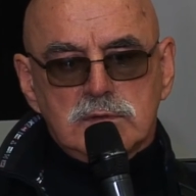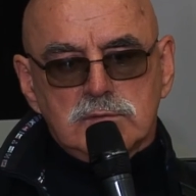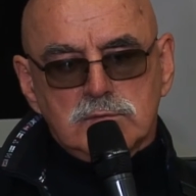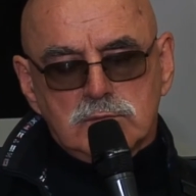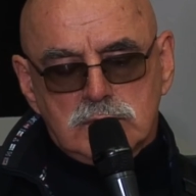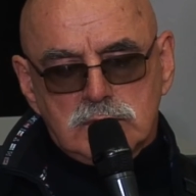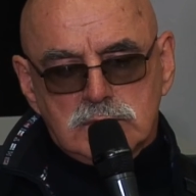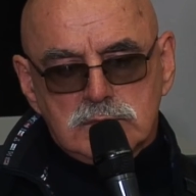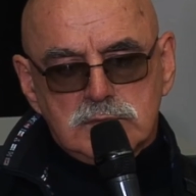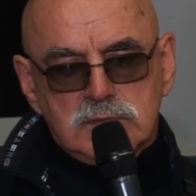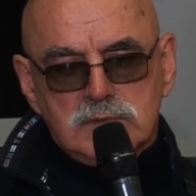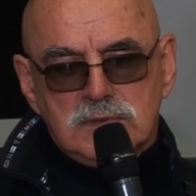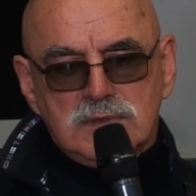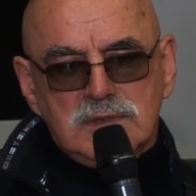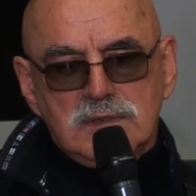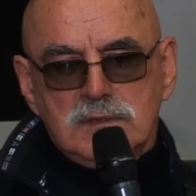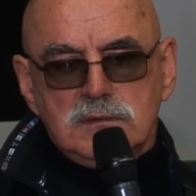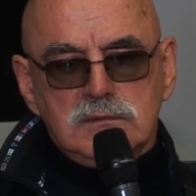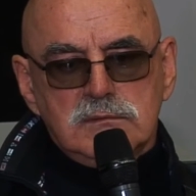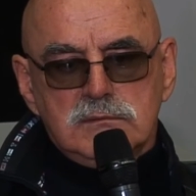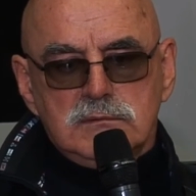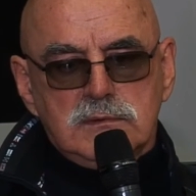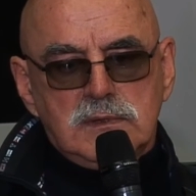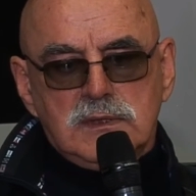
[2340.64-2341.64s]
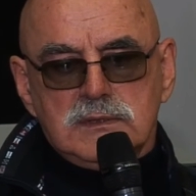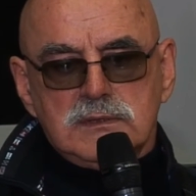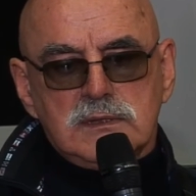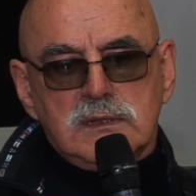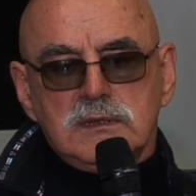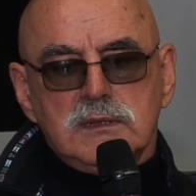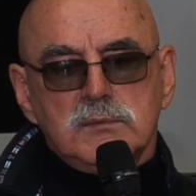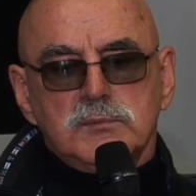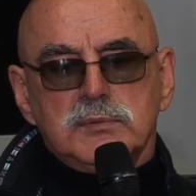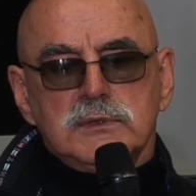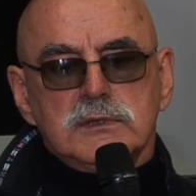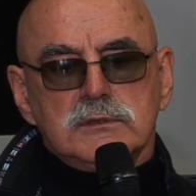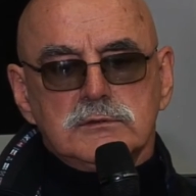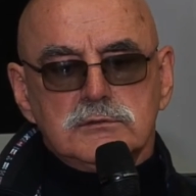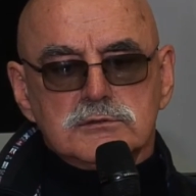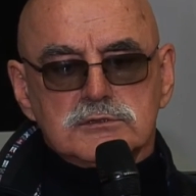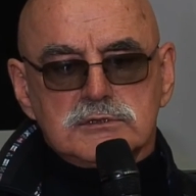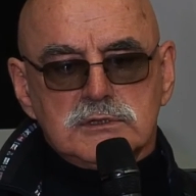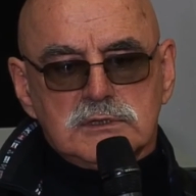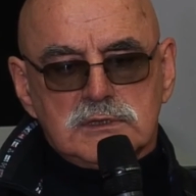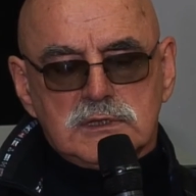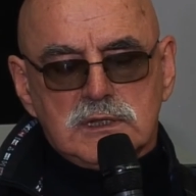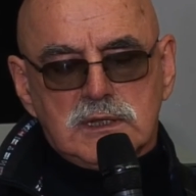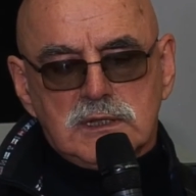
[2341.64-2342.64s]
And this um,
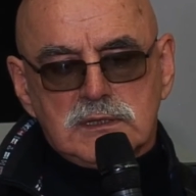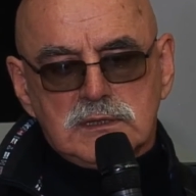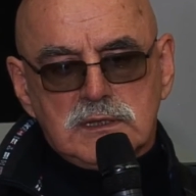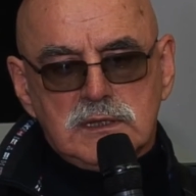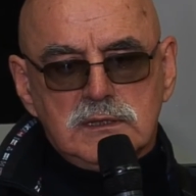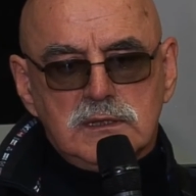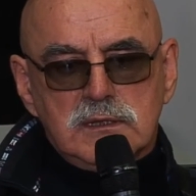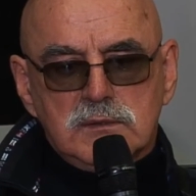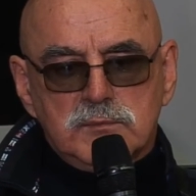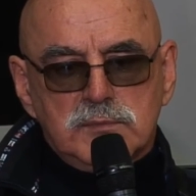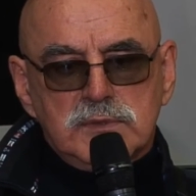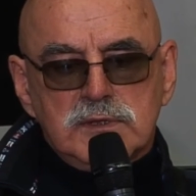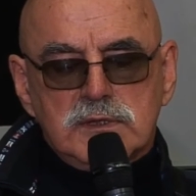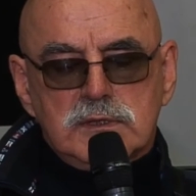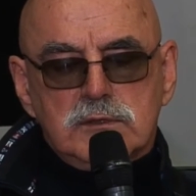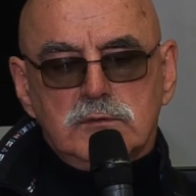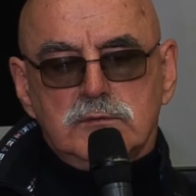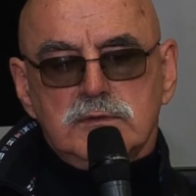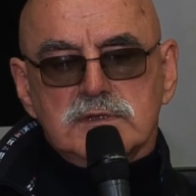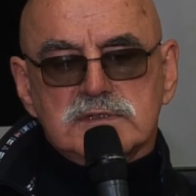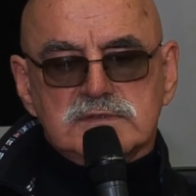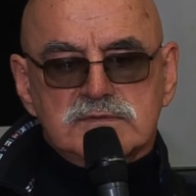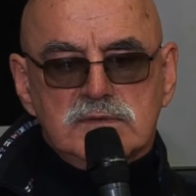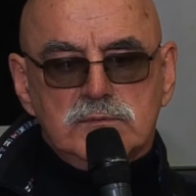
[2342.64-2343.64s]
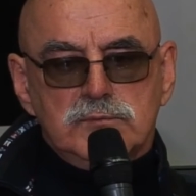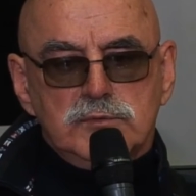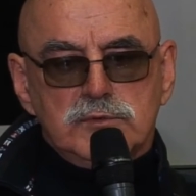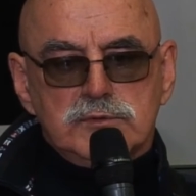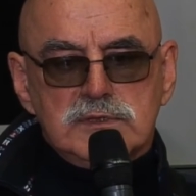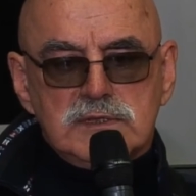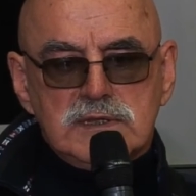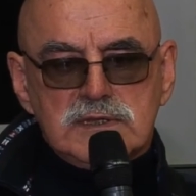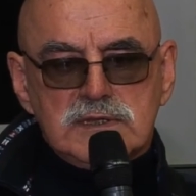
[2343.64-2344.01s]
octagon network was